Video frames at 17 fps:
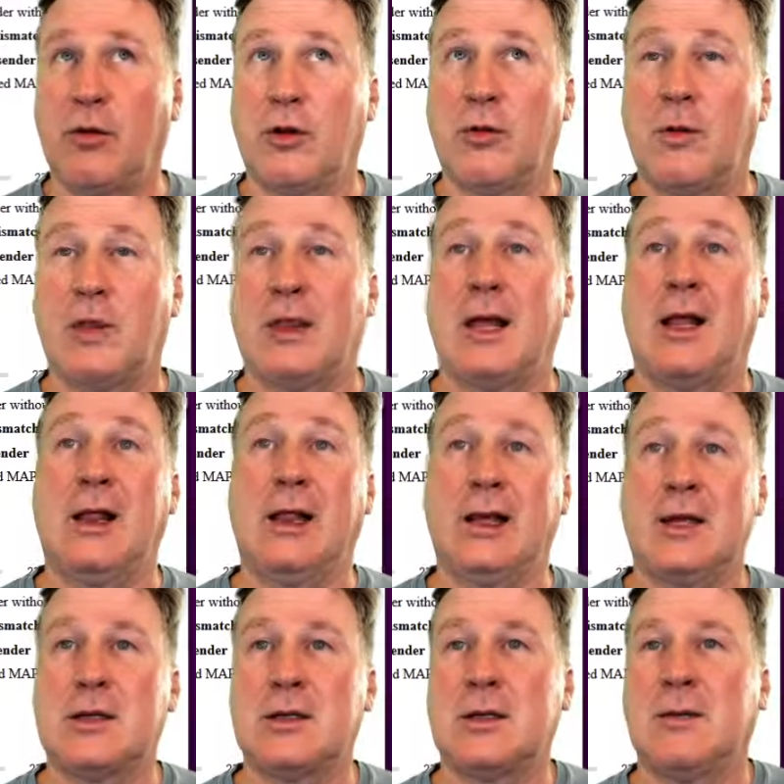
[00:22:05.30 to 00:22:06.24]
with that
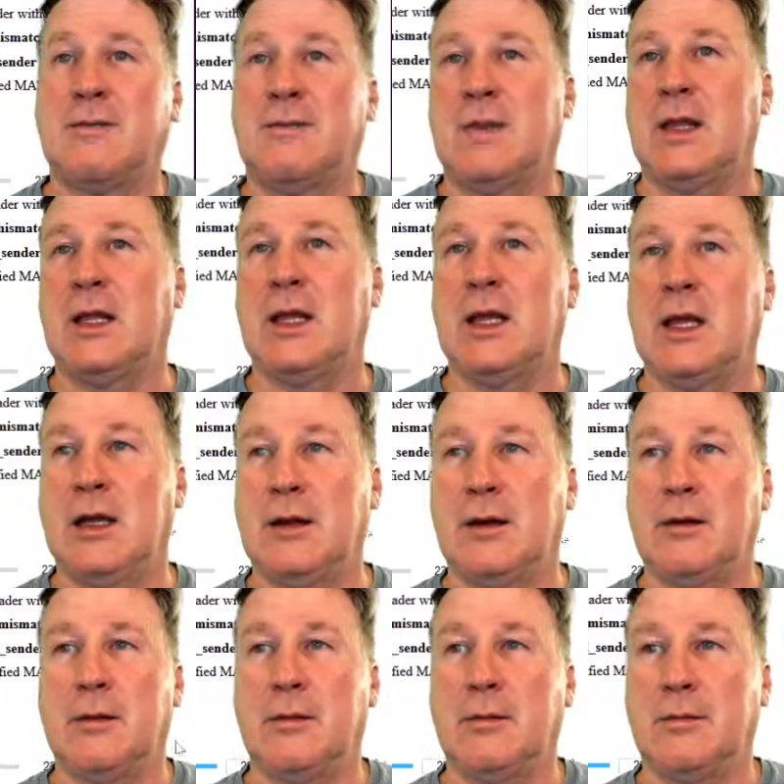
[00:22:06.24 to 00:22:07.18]
list,
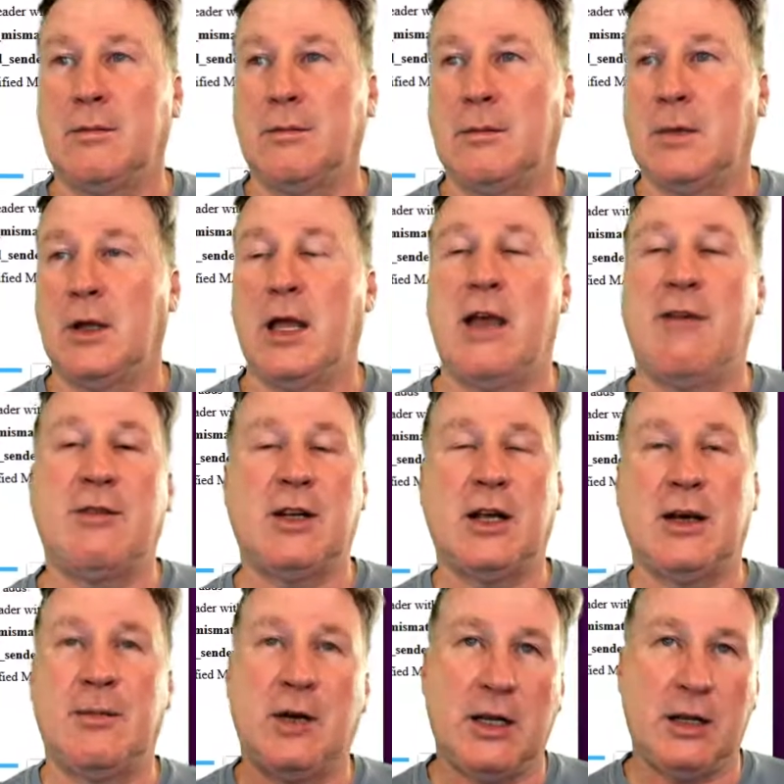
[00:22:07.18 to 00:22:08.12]
and every
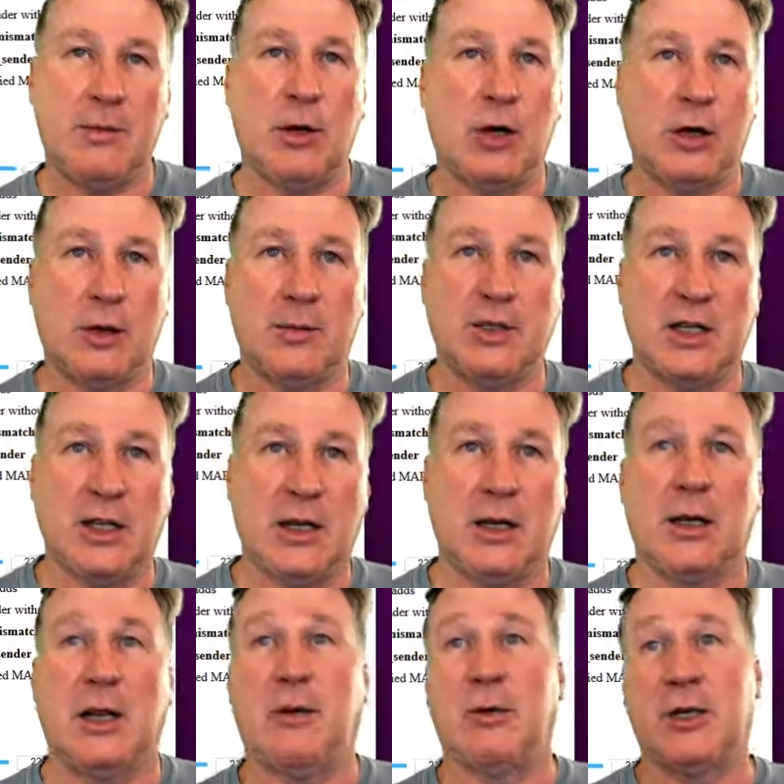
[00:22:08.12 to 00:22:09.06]
time an email comes in,
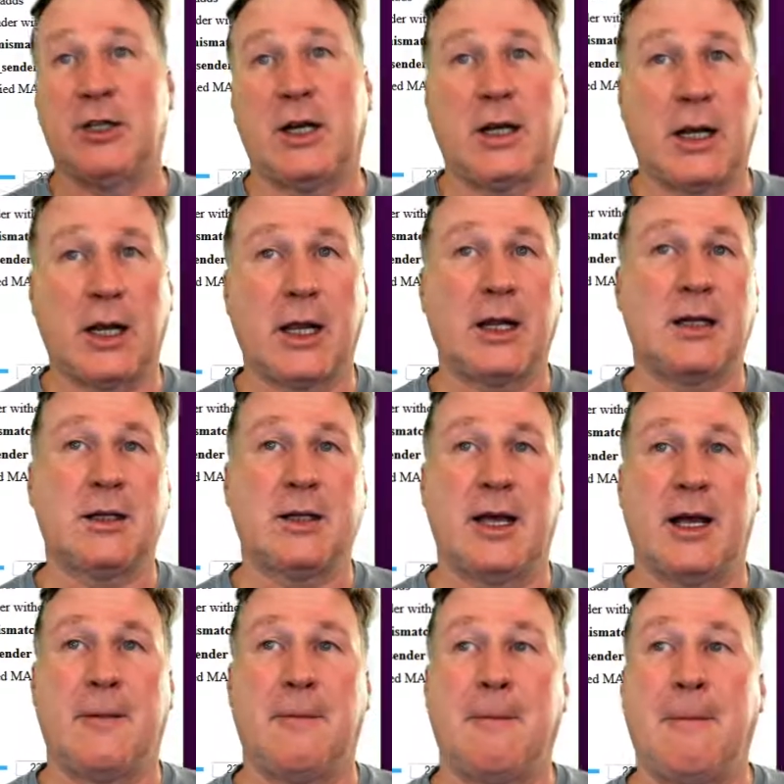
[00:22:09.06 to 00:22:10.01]
it would check against
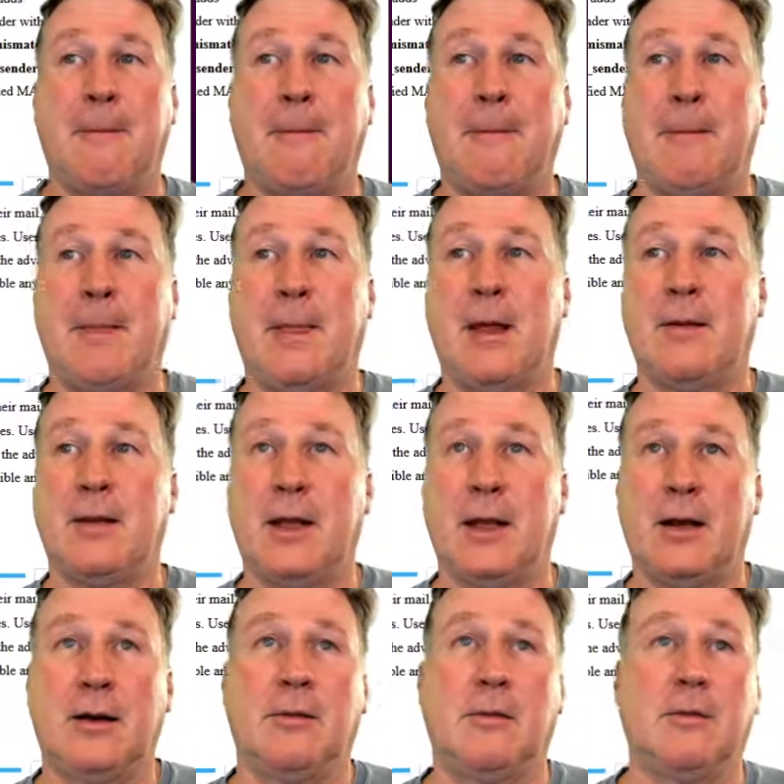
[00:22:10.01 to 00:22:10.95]
that. And
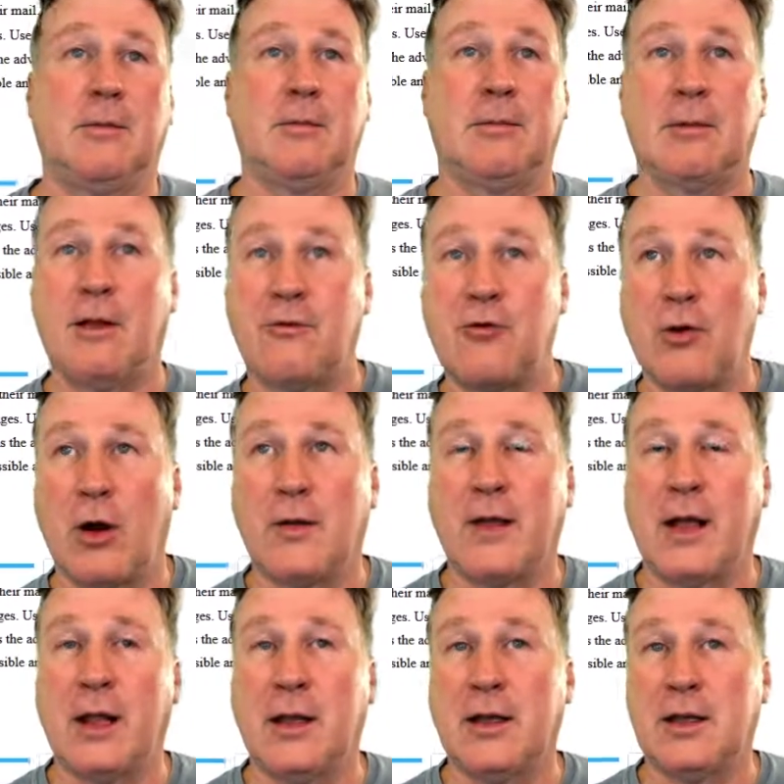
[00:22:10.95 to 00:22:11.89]
then if you're on
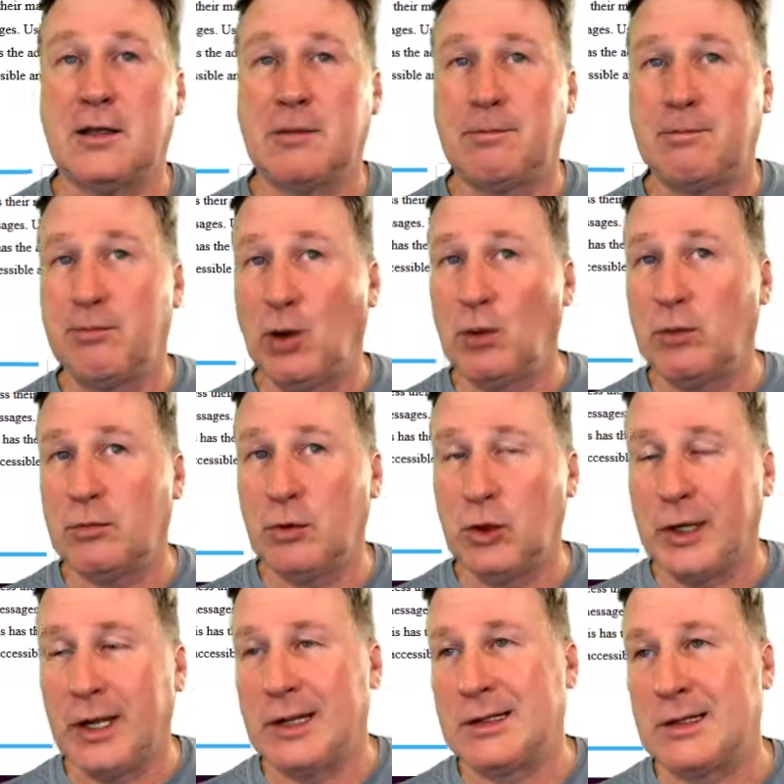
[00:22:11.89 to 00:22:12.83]
that list, boom, you
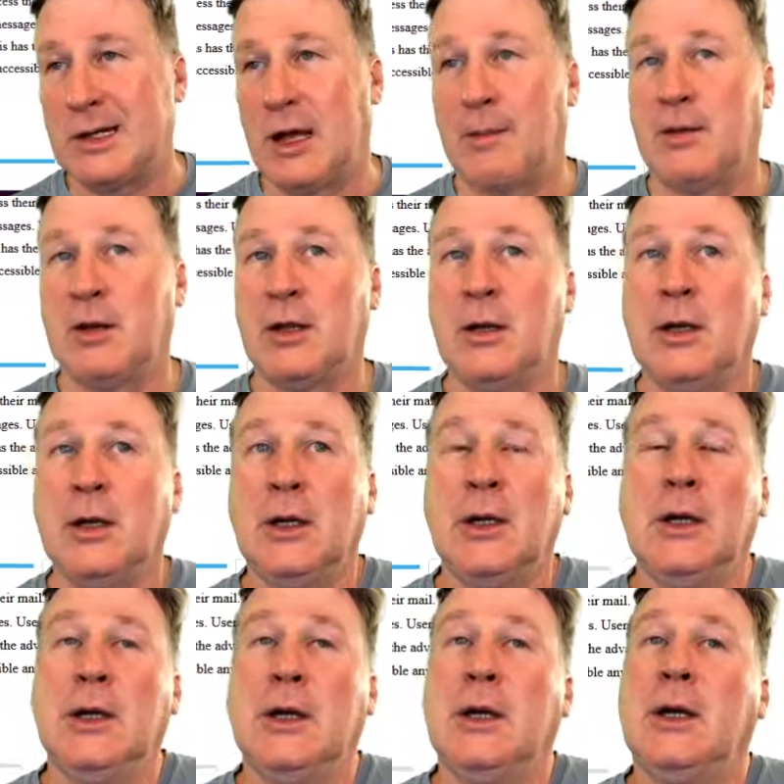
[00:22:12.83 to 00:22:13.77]
get stopped.
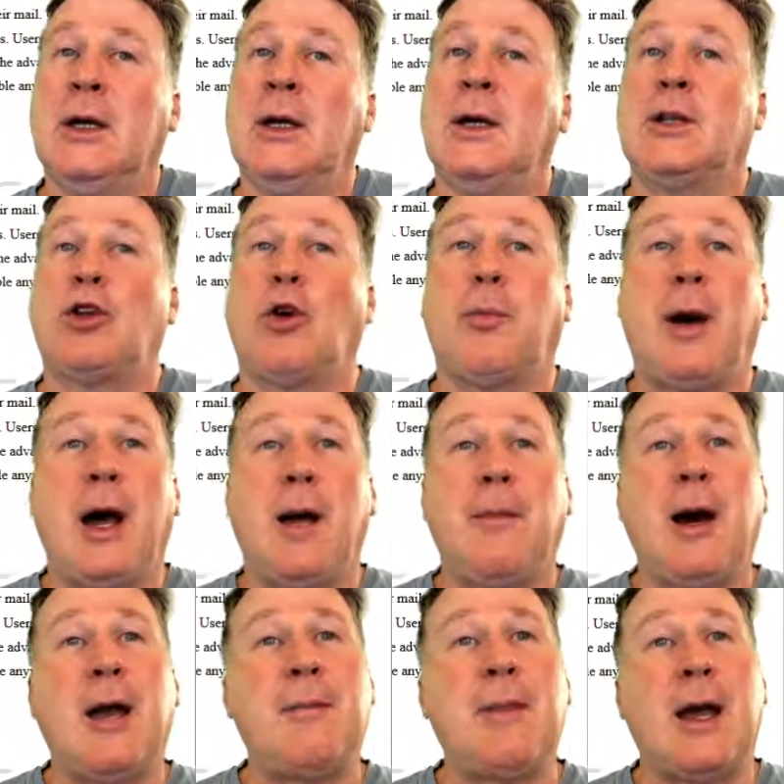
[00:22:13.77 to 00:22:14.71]
So POP
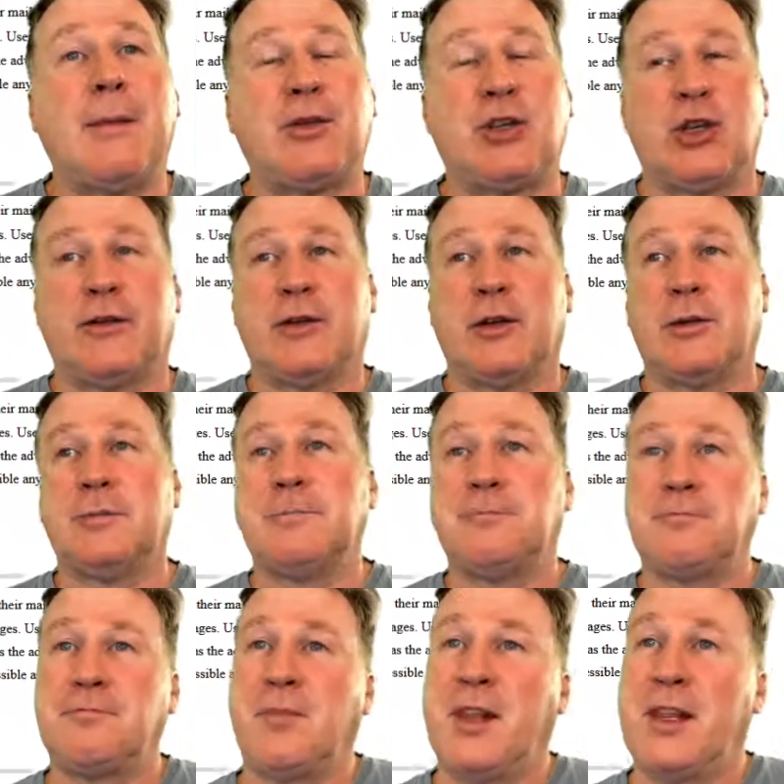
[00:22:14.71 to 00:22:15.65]
IMAP server.
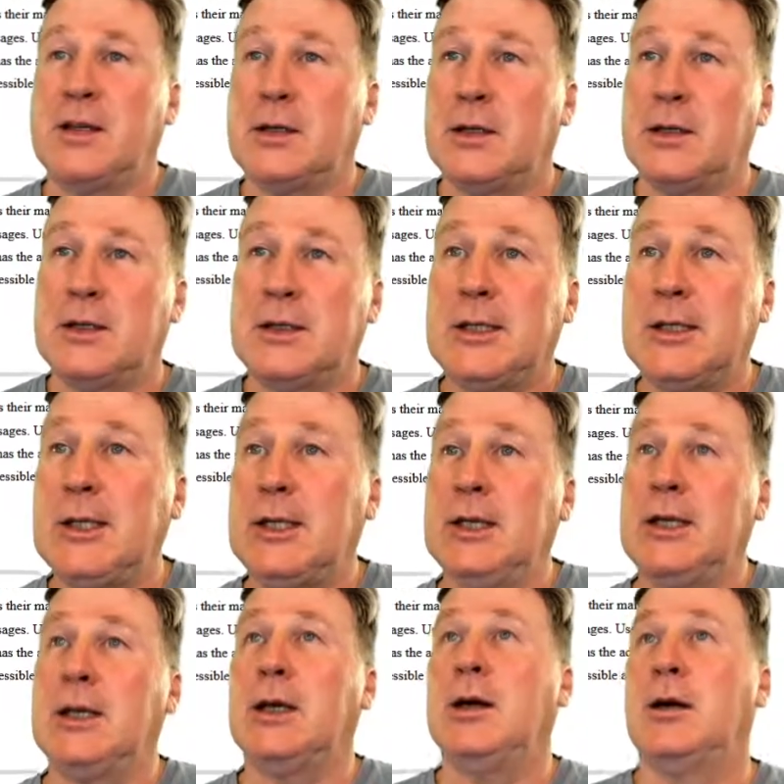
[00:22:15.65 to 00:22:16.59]
This is
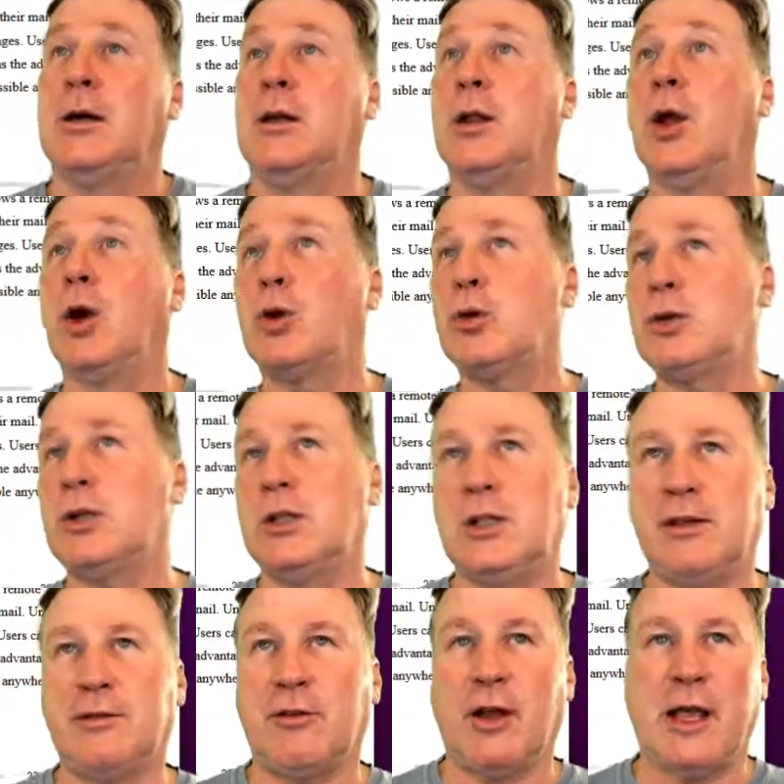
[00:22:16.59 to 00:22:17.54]
the local
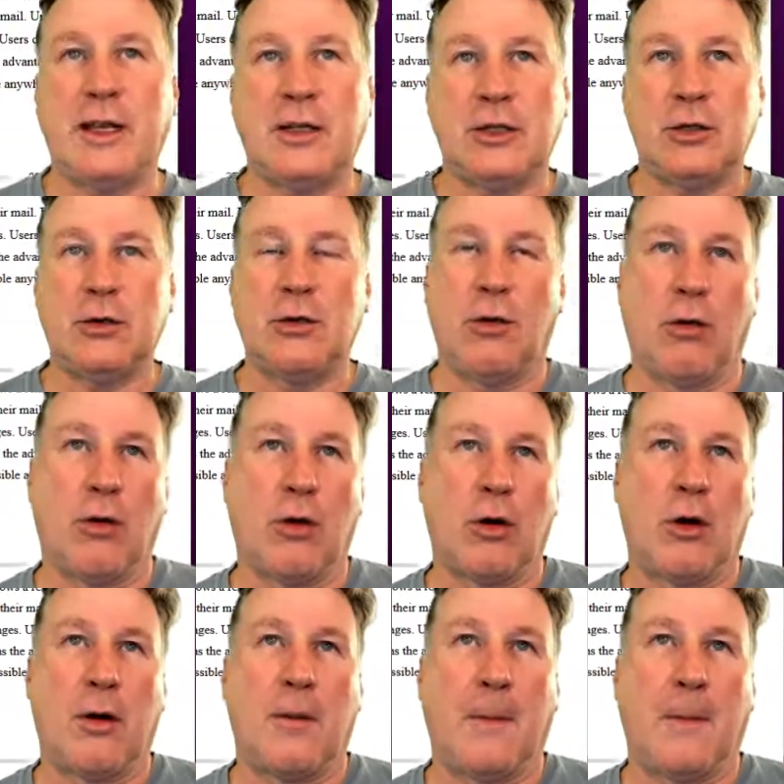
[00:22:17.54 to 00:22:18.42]
delivery agent or